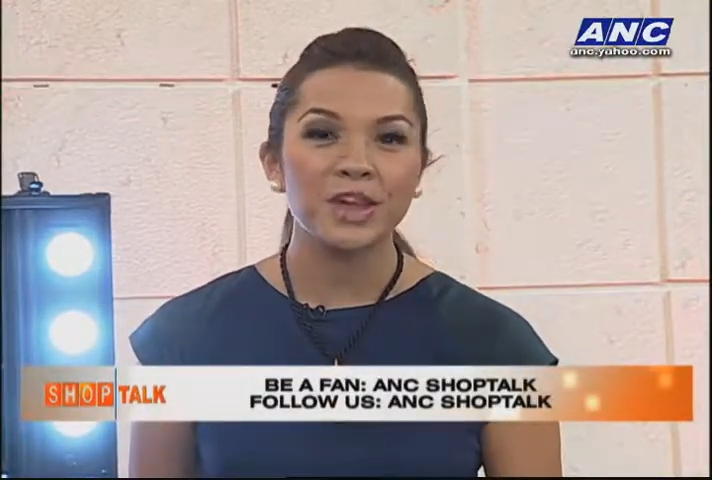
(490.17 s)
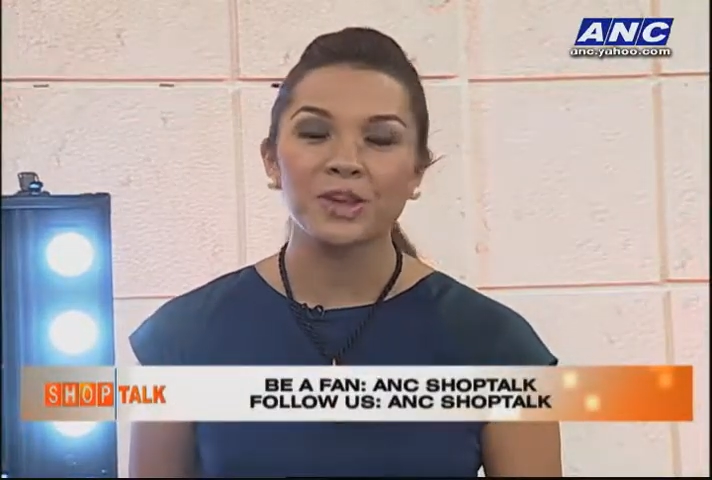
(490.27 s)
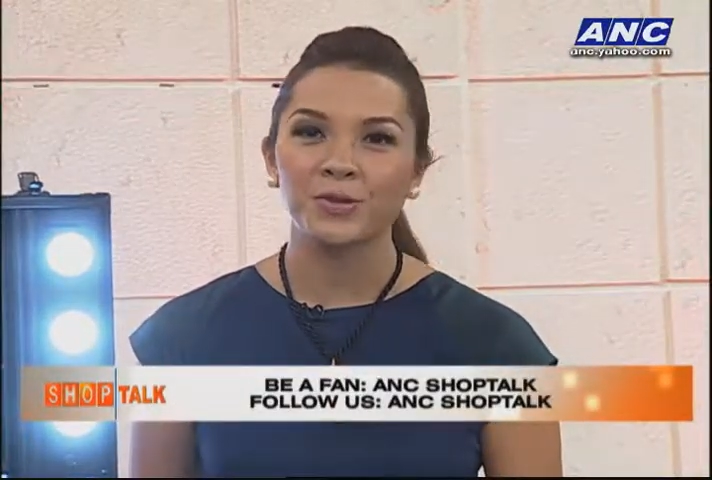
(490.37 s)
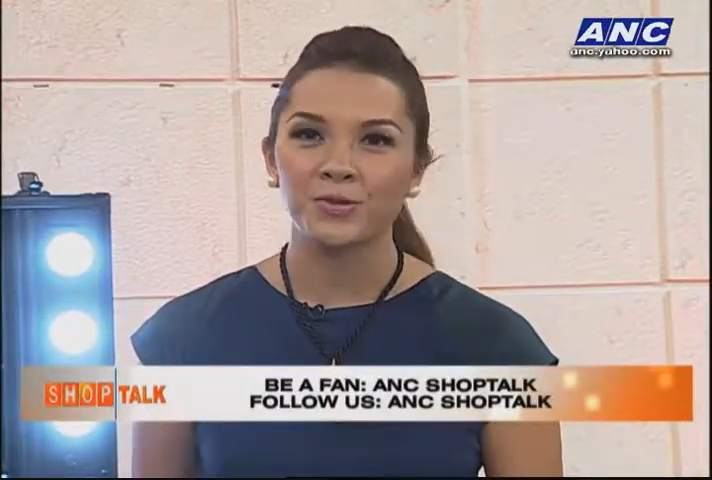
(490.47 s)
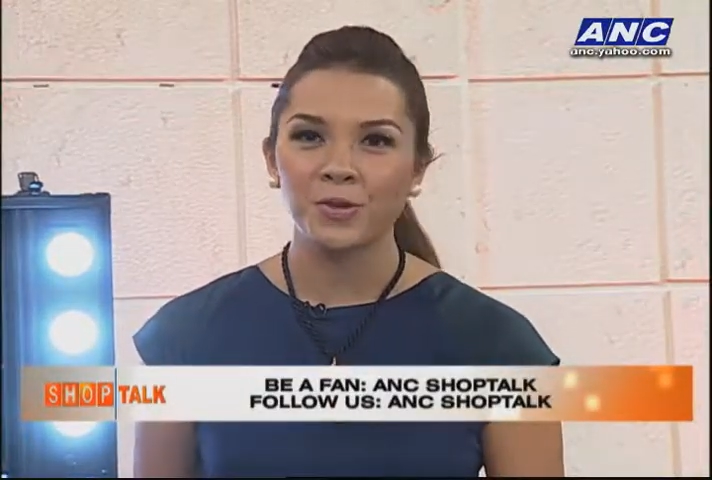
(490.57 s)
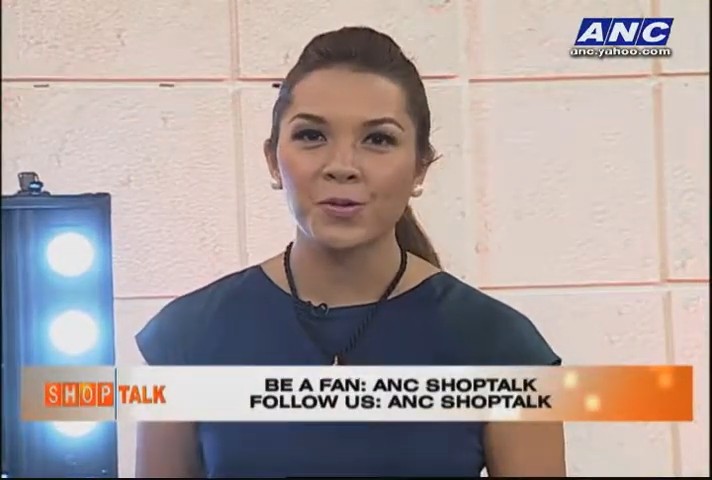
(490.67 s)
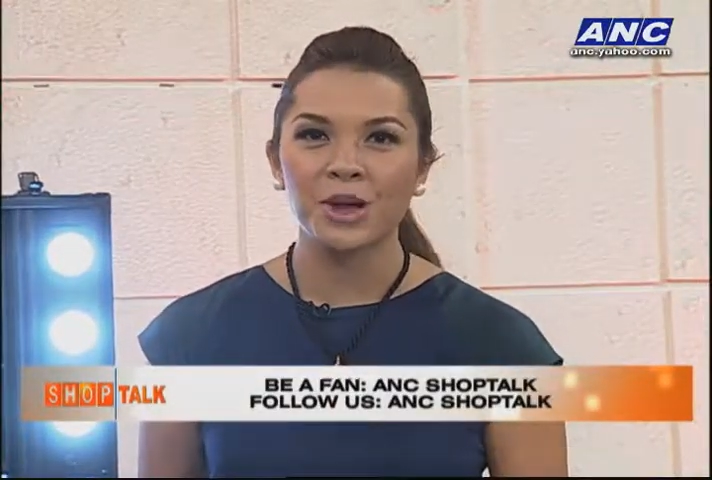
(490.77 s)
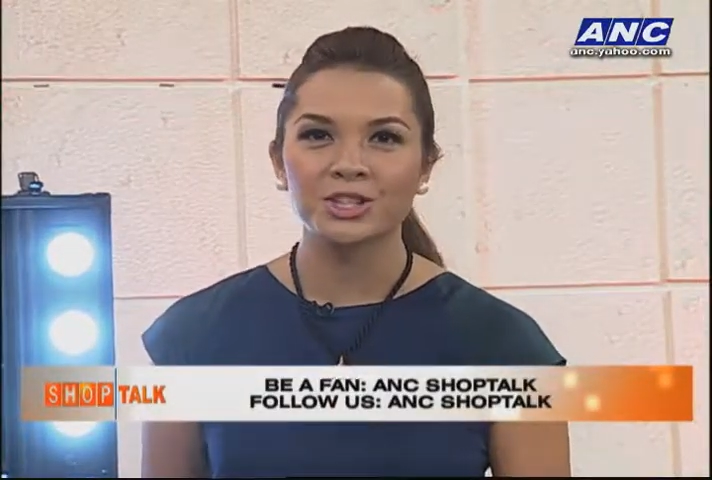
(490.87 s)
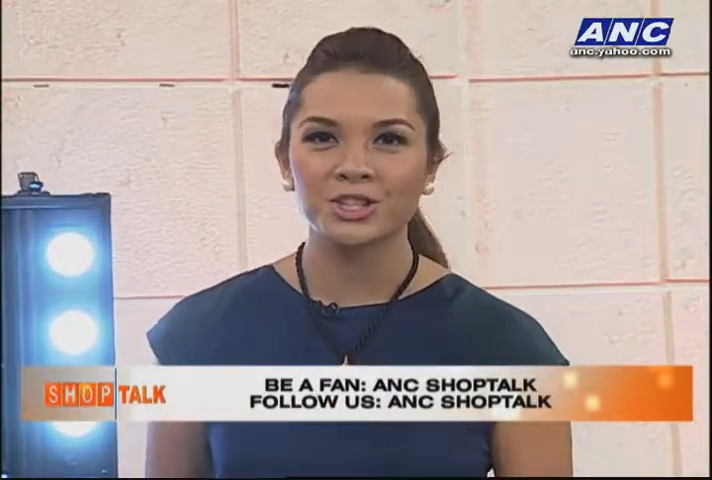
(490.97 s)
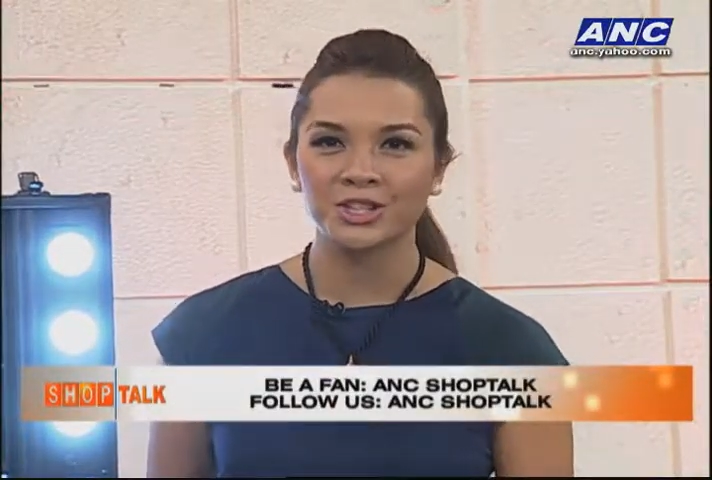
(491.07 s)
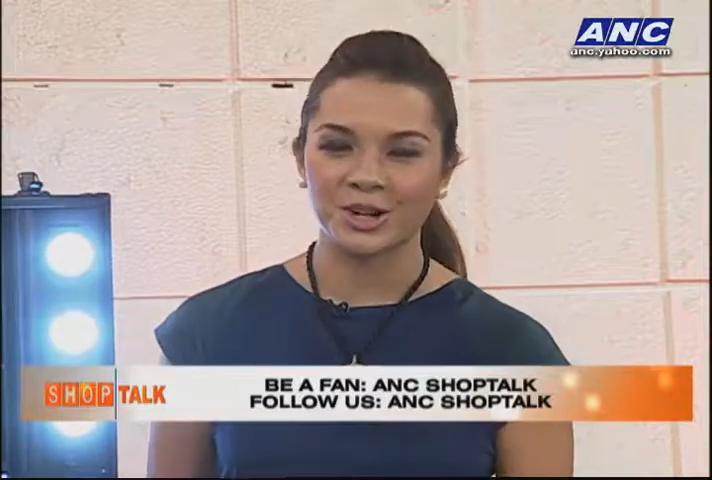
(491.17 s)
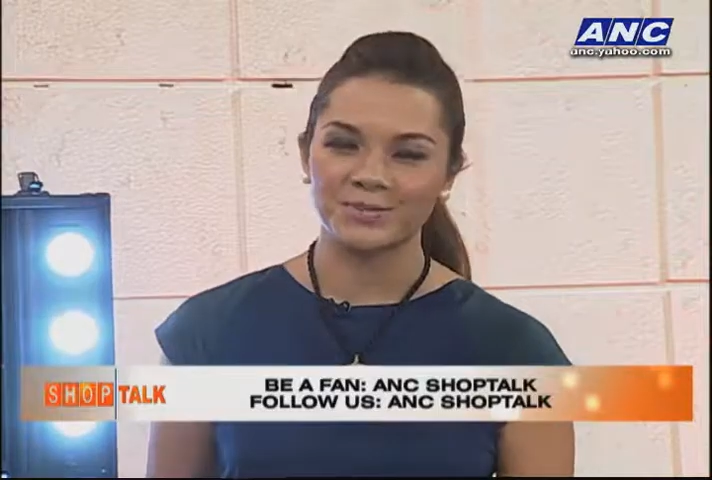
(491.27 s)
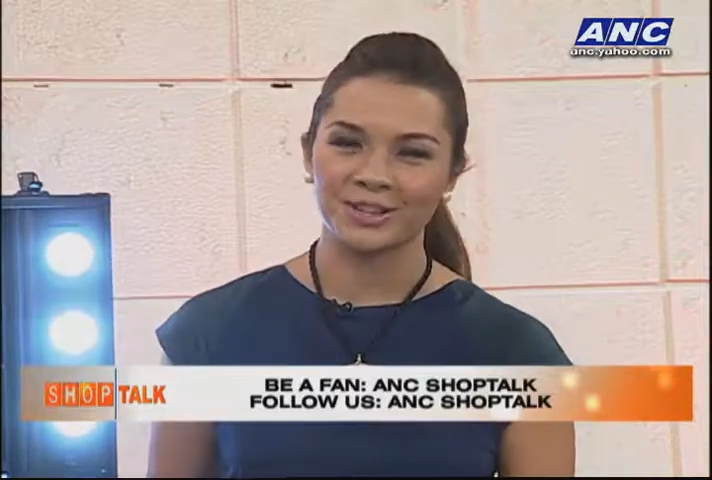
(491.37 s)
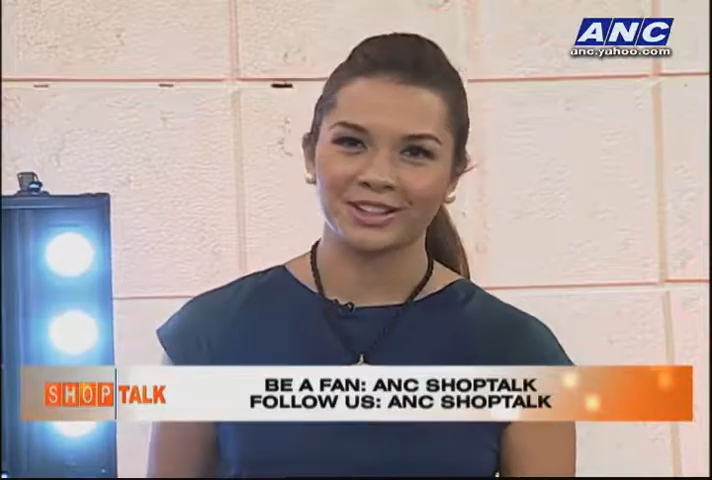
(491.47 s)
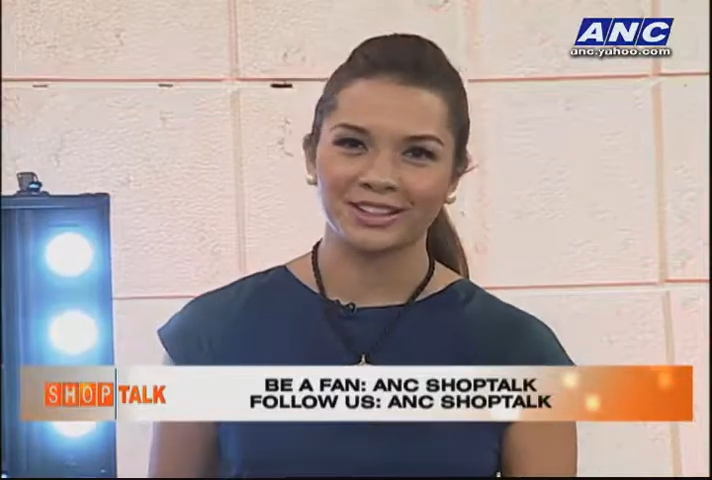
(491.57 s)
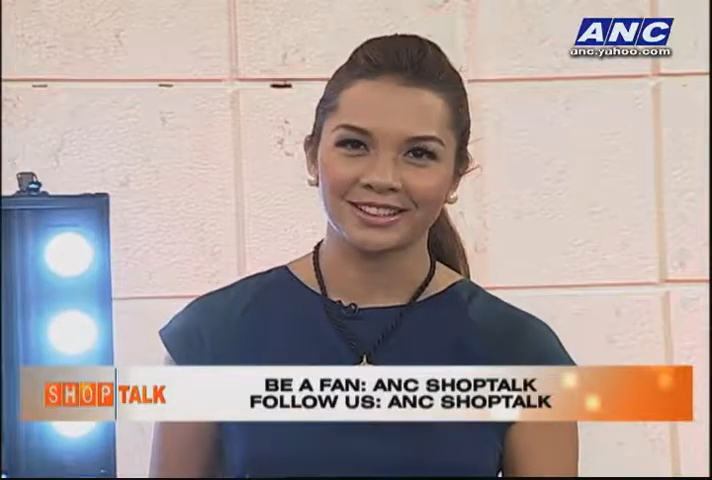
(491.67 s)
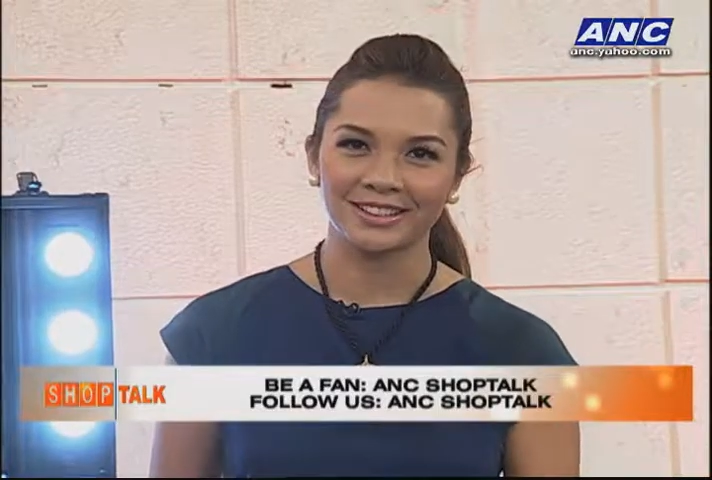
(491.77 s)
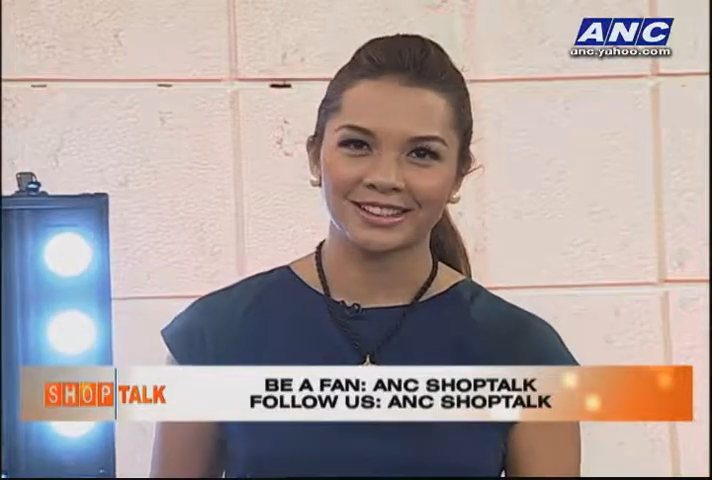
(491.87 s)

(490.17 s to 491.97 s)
Thank you for watching Shop Talk.